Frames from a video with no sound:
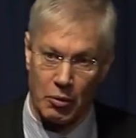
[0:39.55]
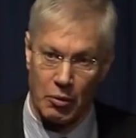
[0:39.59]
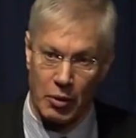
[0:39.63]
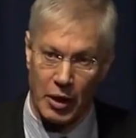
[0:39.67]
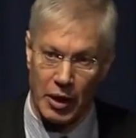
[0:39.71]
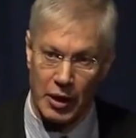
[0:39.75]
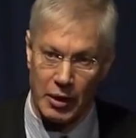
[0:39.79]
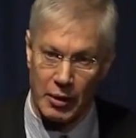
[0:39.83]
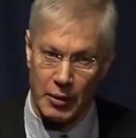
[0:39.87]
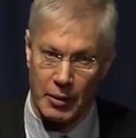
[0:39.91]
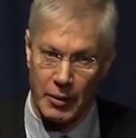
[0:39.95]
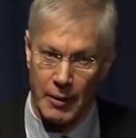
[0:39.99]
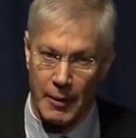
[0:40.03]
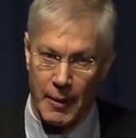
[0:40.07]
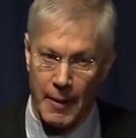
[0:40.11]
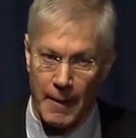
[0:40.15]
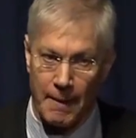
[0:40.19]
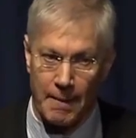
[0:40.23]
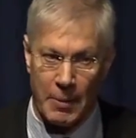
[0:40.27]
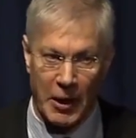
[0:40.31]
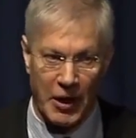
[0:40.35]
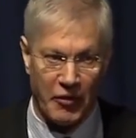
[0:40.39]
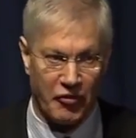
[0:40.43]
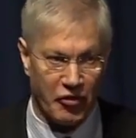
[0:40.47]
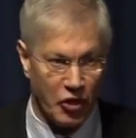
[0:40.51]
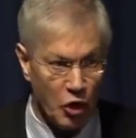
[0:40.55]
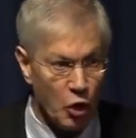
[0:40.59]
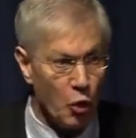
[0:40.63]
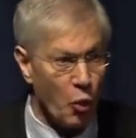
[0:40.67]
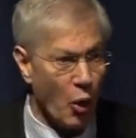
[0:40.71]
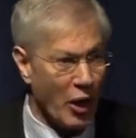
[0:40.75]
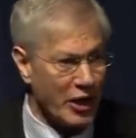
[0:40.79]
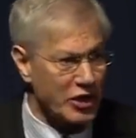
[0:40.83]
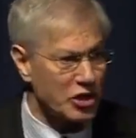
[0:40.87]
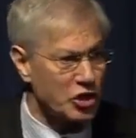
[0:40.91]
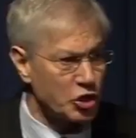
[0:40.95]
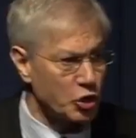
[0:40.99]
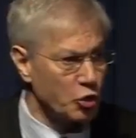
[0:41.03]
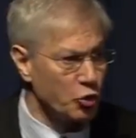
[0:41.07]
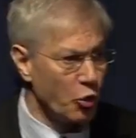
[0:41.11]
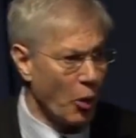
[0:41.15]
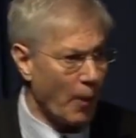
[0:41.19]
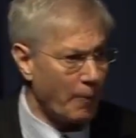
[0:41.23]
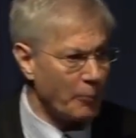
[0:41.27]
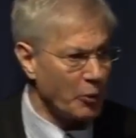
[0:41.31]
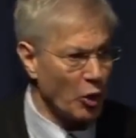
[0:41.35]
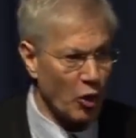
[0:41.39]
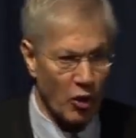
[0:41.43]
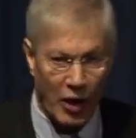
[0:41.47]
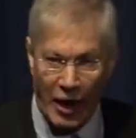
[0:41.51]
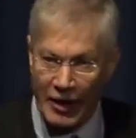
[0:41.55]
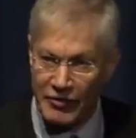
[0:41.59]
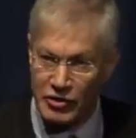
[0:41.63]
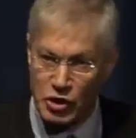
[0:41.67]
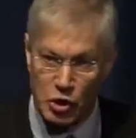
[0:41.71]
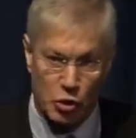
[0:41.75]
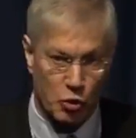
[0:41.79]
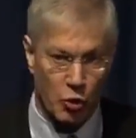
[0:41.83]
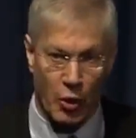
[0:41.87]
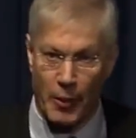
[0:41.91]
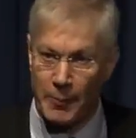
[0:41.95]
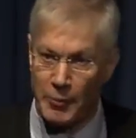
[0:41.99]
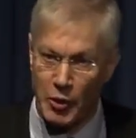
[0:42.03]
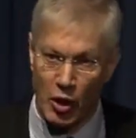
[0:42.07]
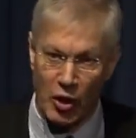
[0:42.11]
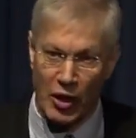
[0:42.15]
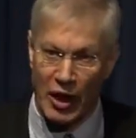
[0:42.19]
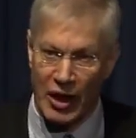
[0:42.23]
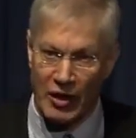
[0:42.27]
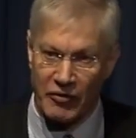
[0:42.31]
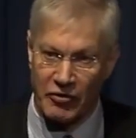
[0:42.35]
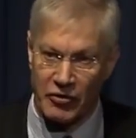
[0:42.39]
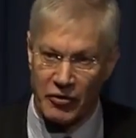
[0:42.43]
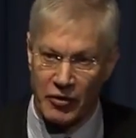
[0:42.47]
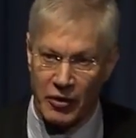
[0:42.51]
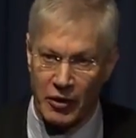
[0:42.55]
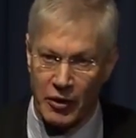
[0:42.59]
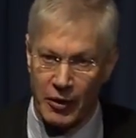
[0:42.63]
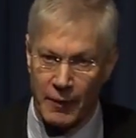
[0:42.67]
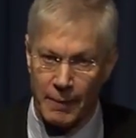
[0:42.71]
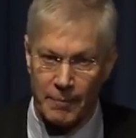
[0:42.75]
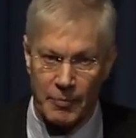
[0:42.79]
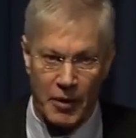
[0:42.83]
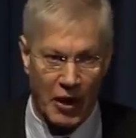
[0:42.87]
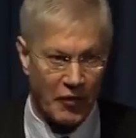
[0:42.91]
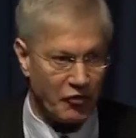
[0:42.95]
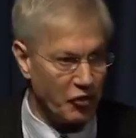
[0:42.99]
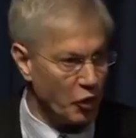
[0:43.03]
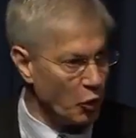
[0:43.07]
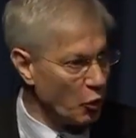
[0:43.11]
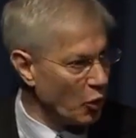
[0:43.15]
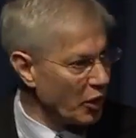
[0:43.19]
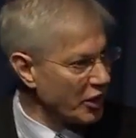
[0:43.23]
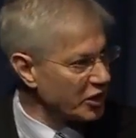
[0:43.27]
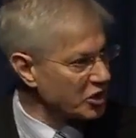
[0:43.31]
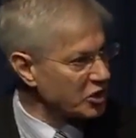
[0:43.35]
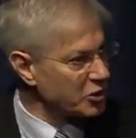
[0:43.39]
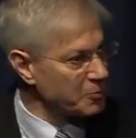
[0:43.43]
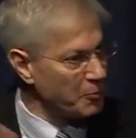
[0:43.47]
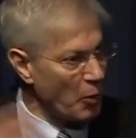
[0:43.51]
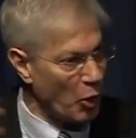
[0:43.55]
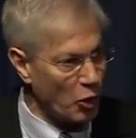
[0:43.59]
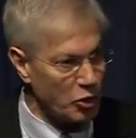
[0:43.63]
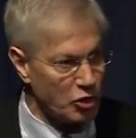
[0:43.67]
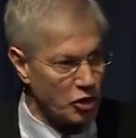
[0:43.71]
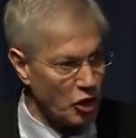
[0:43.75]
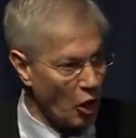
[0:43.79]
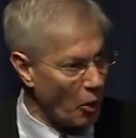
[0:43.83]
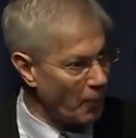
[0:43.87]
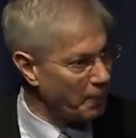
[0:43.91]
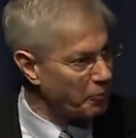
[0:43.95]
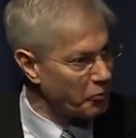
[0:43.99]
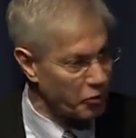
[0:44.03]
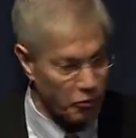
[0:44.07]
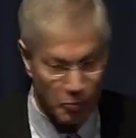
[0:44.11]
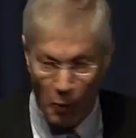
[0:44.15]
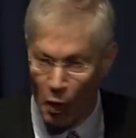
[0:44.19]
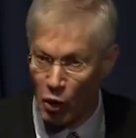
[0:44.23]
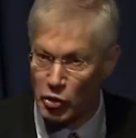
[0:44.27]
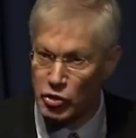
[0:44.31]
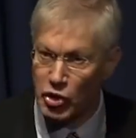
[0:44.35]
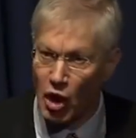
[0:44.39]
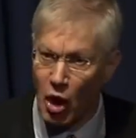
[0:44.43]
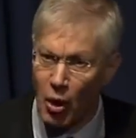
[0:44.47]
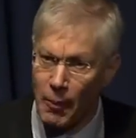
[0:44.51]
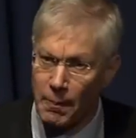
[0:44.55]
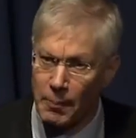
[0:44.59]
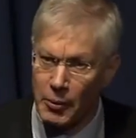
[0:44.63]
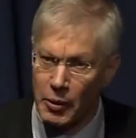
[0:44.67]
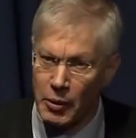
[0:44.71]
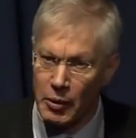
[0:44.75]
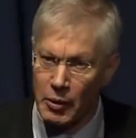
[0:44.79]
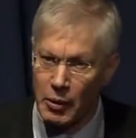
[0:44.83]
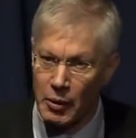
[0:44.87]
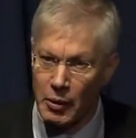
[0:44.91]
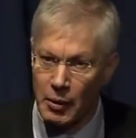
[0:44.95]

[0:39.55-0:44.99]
Right? But if you want to screw up your life, screw up your life. If you want to smoke dope, smoke dope.